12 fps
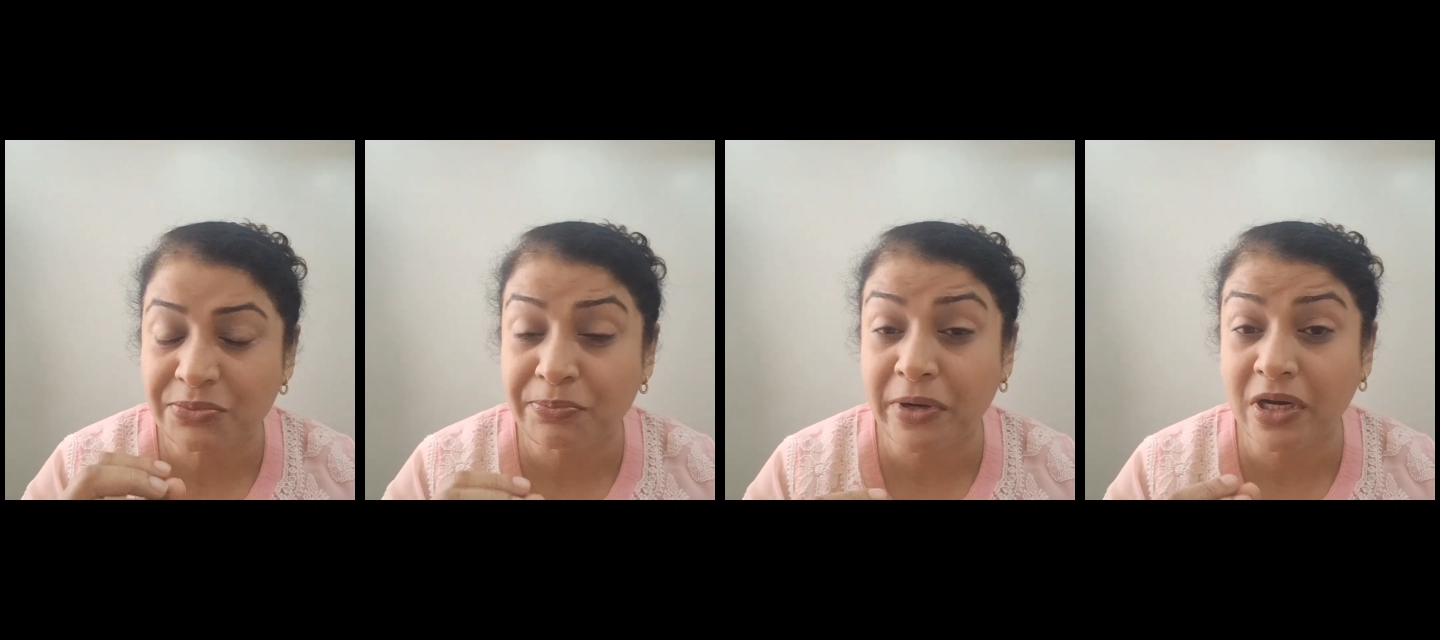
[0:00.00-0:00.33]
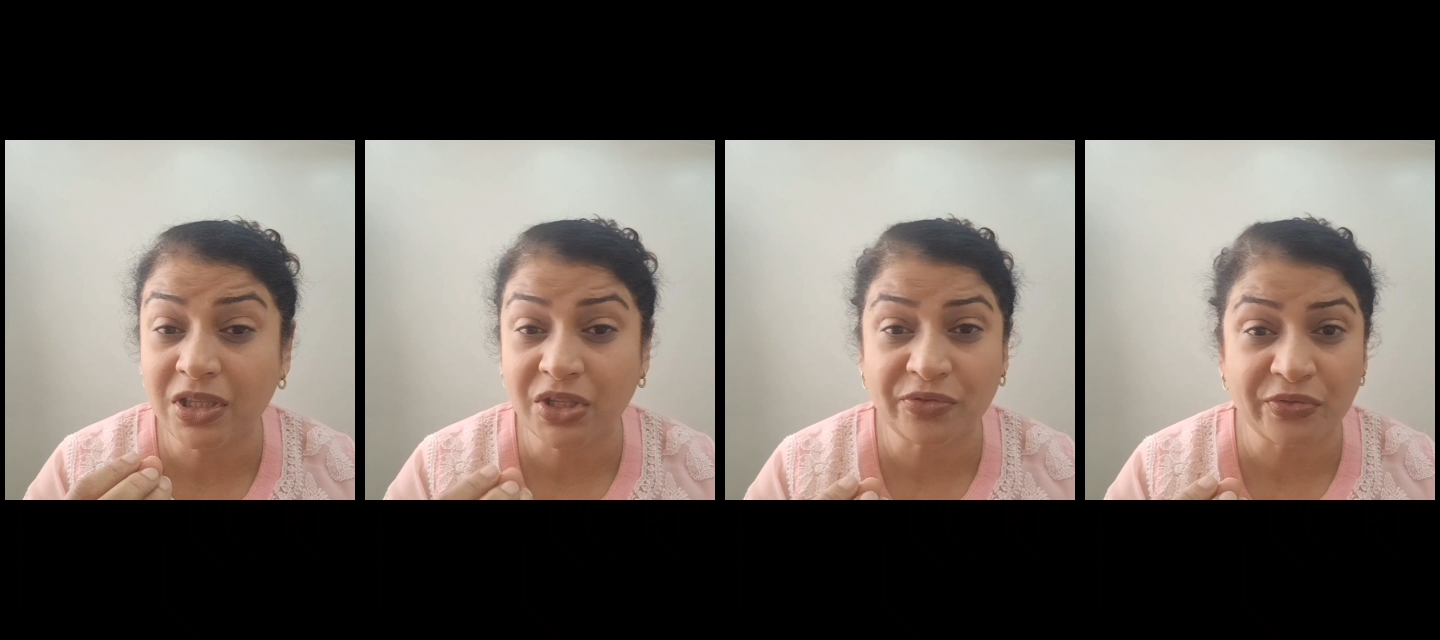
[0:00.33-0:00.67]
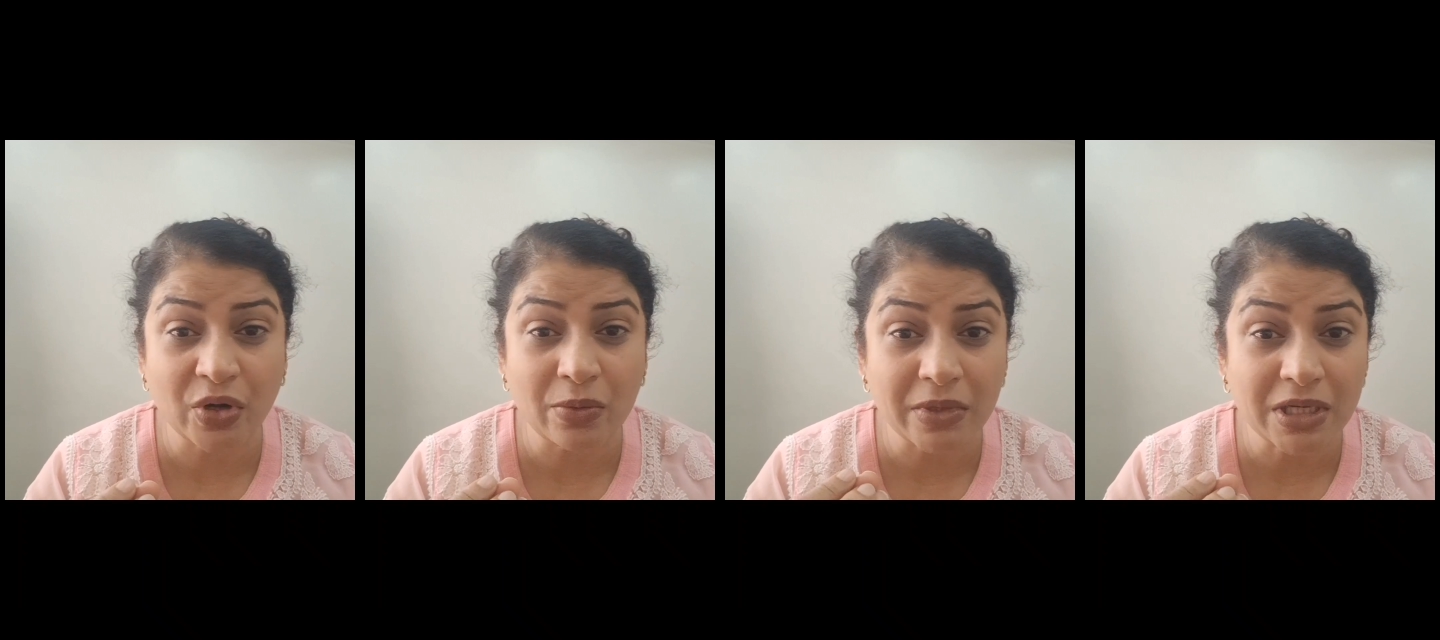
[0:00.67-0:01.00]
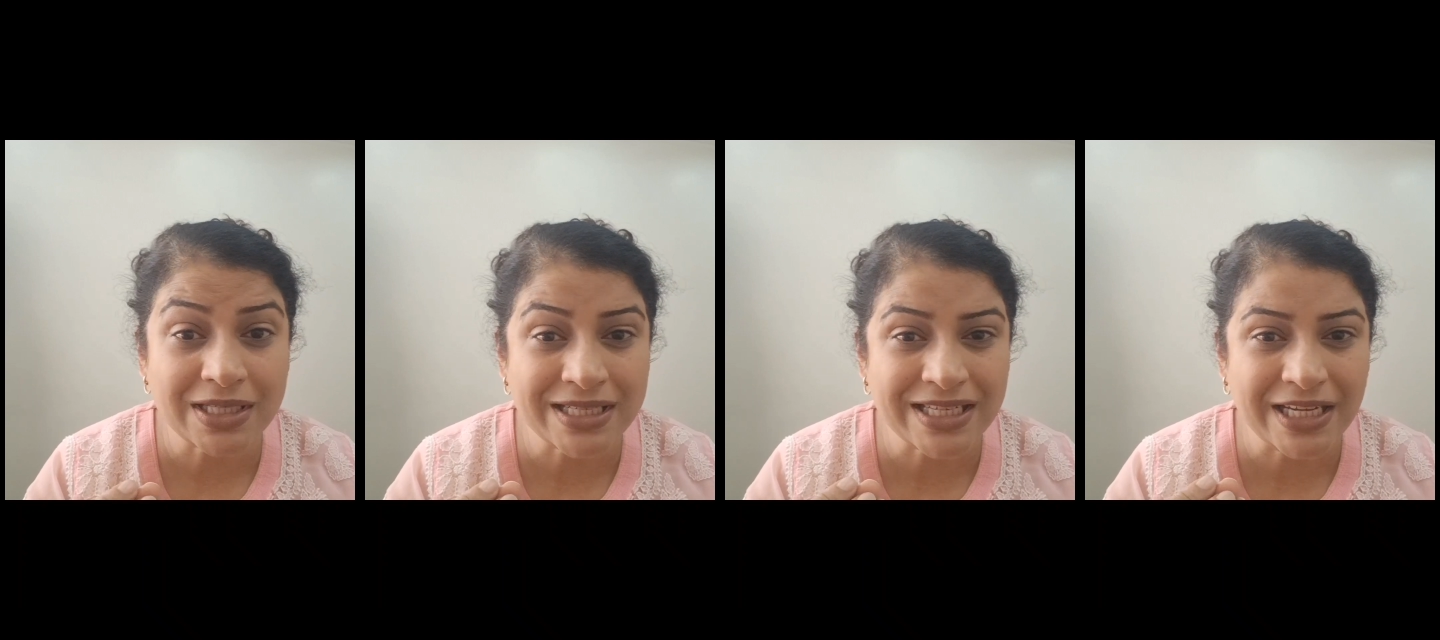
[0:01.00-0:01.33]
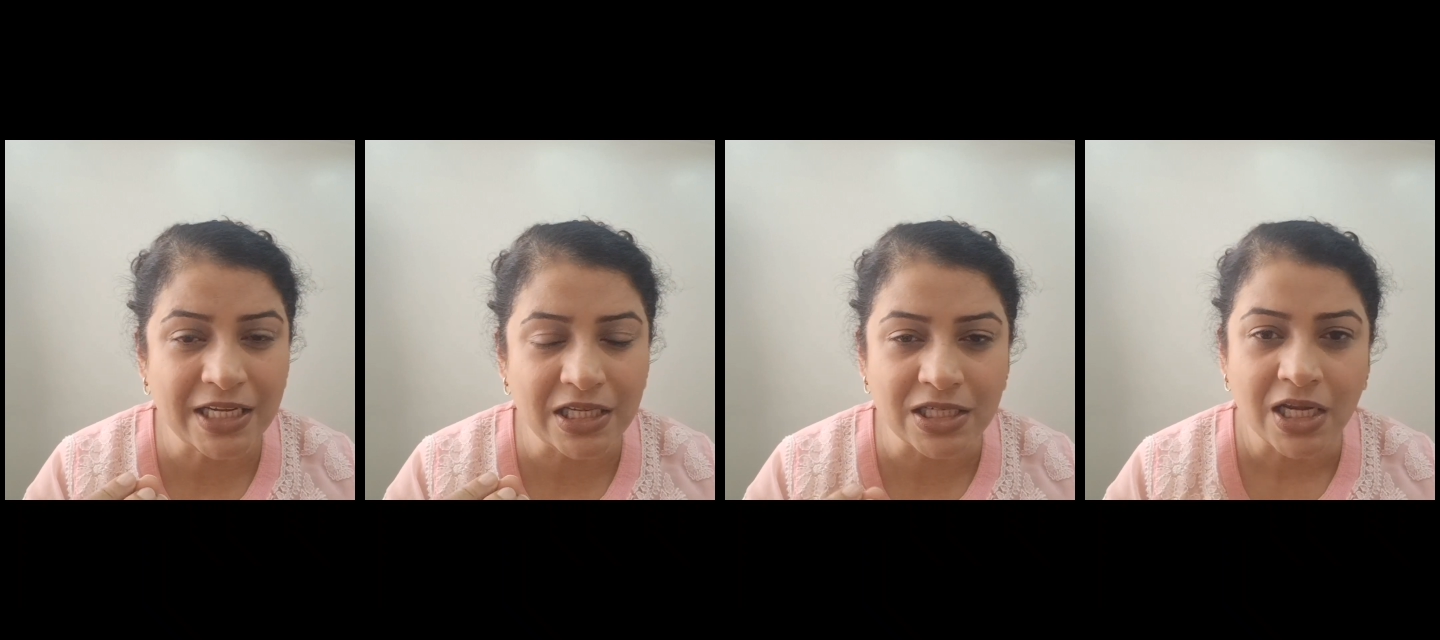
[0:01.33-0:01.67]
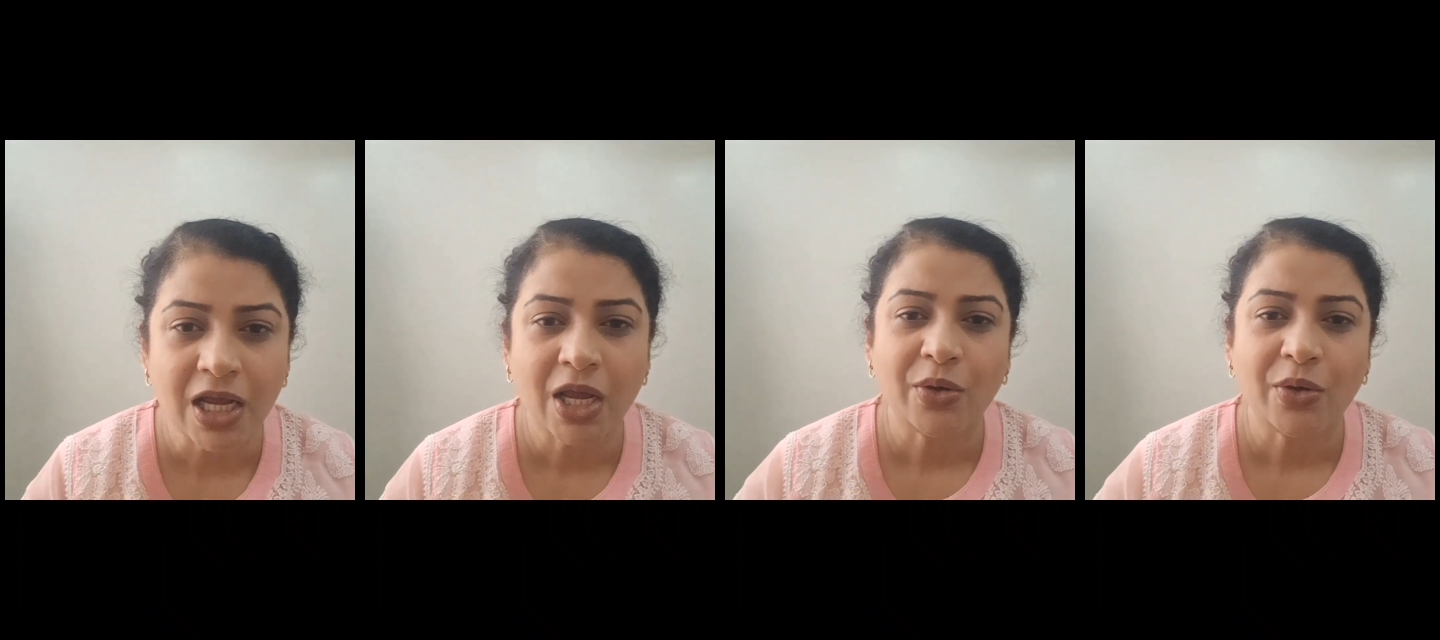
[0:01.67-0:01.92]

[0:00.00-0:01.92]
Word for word: birth from a seed,